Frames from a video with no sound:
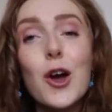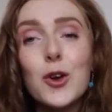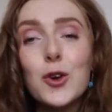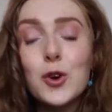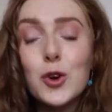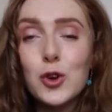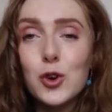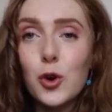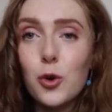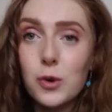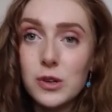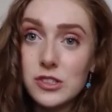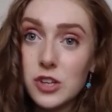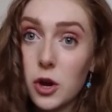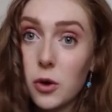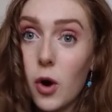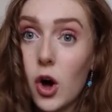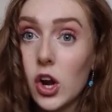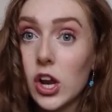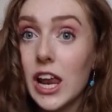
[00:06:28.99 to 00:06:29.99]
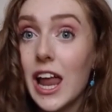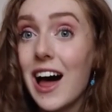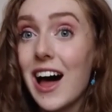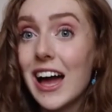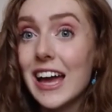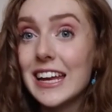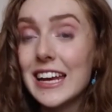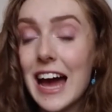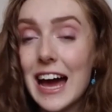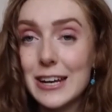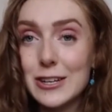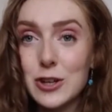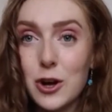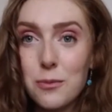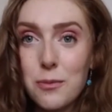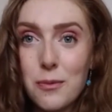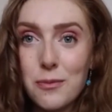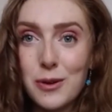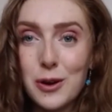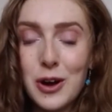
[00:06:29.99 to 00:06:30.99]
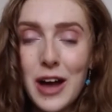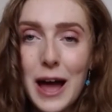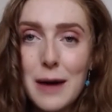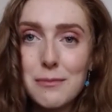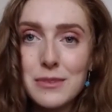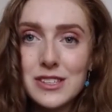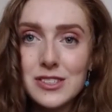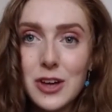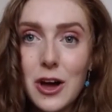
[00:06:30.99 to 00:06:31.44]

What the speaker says: you can always go online and top up your campus